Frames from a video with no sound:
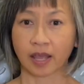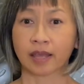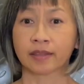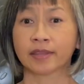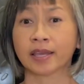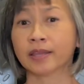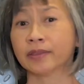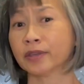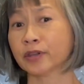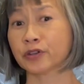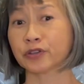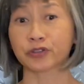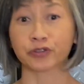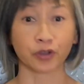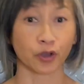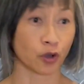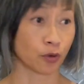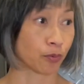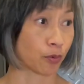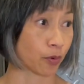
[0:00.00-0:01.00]
then there's
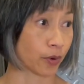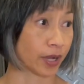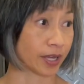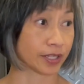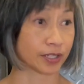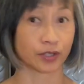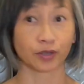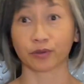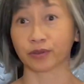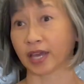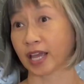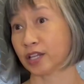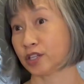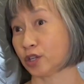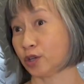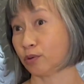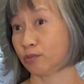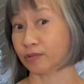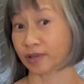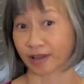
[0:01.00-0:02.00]
no point, so they
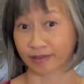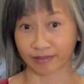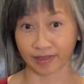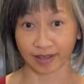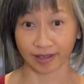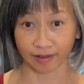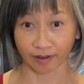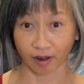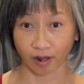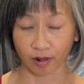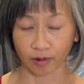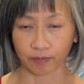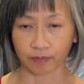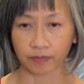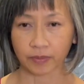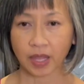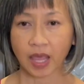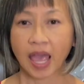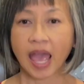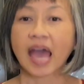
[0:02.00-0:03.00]
do nothing at all.
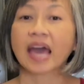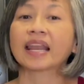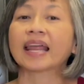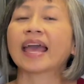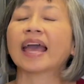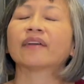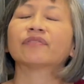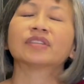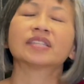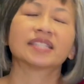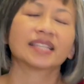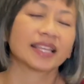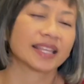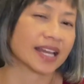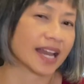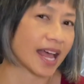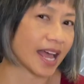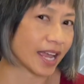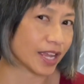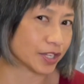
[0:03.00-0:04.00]
And I have to say
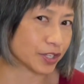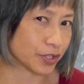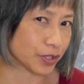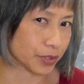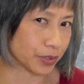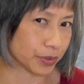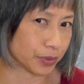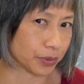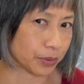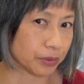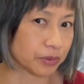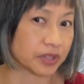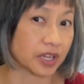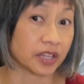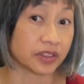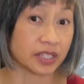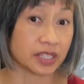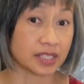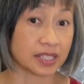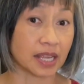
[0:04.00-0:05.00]
that I too
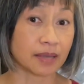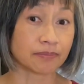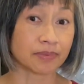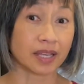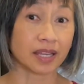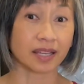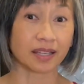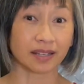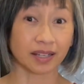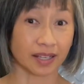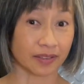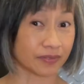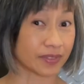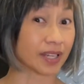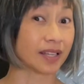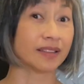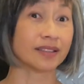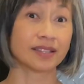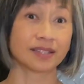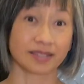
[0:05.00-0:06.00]
thought the same thing, and I've
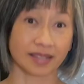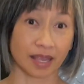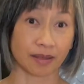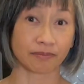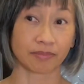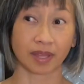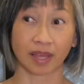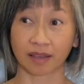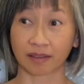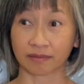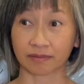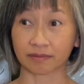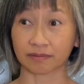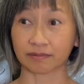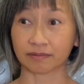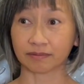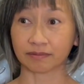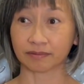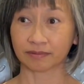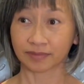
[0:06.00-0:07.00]
done the same thing.
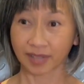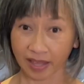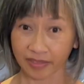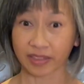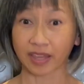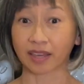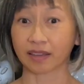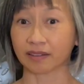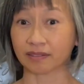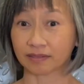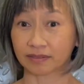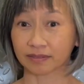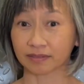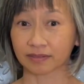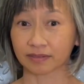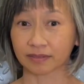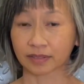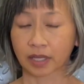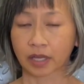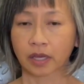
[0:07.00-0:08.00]
Nothing.
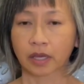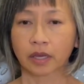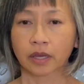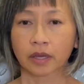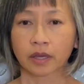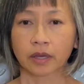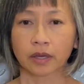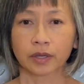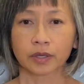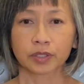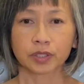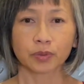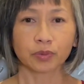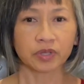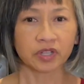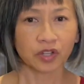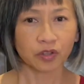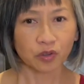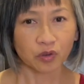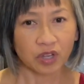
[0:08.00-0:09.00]

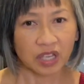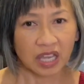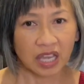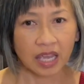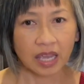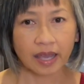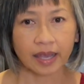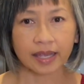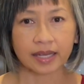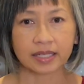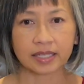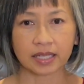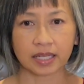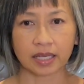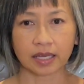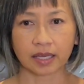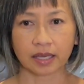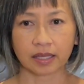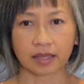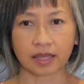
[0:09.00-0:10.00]
So another key
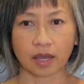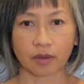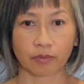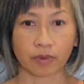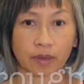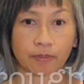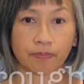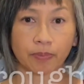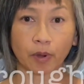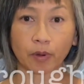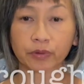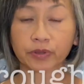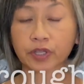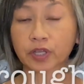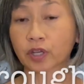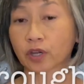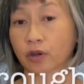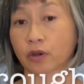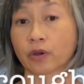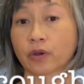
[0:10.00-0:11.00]
idea that we both
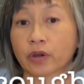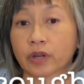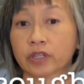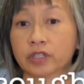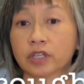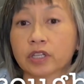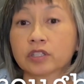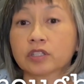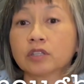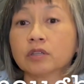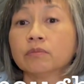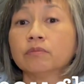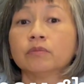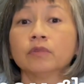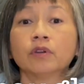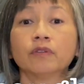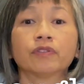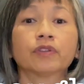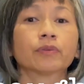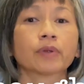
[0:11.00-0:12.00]
encourage is to
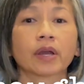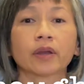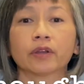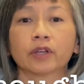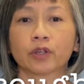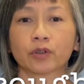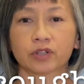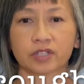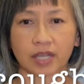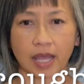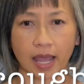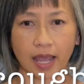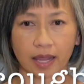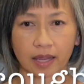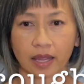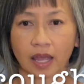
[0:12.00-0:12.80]
move throughout your day,